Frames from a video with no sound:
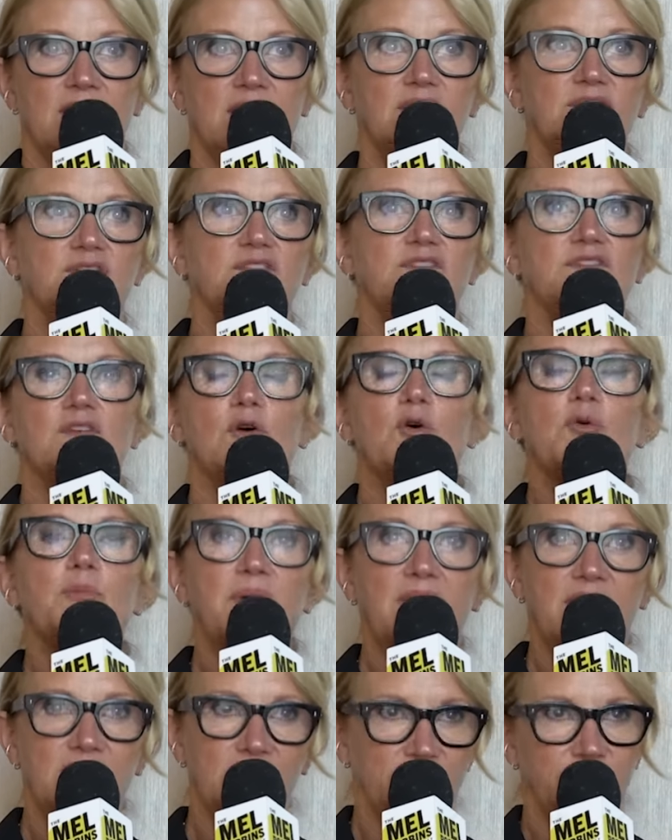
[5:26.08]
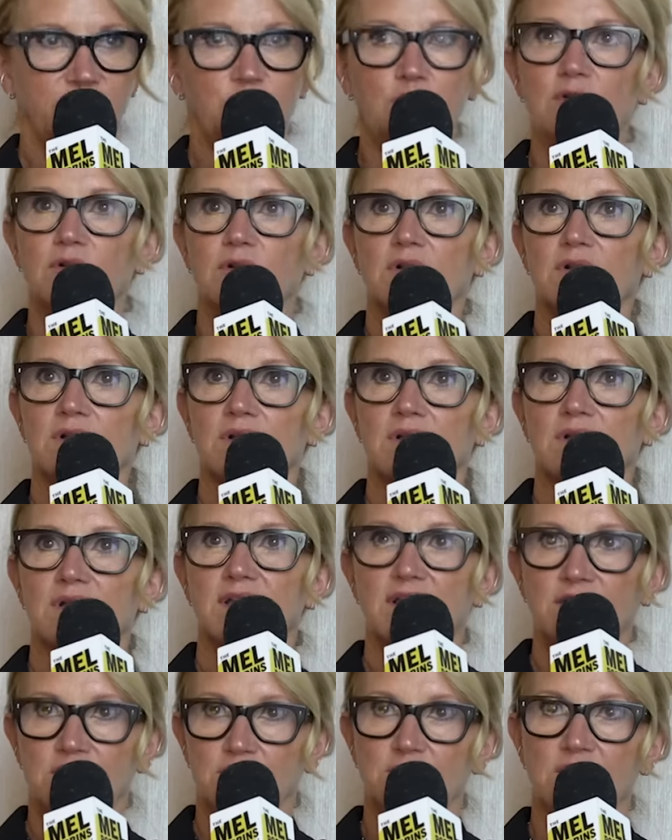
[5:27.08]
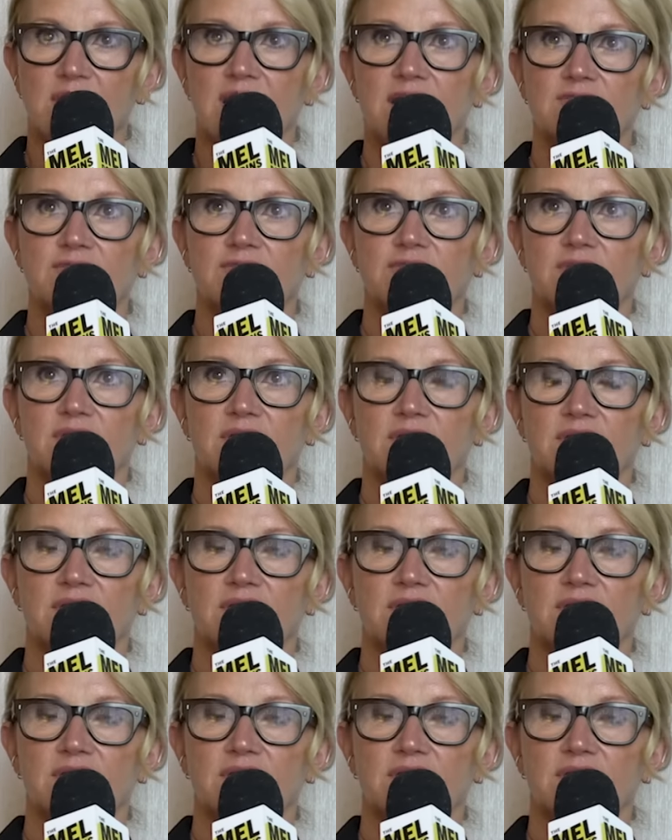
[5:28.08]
is so painful in your life.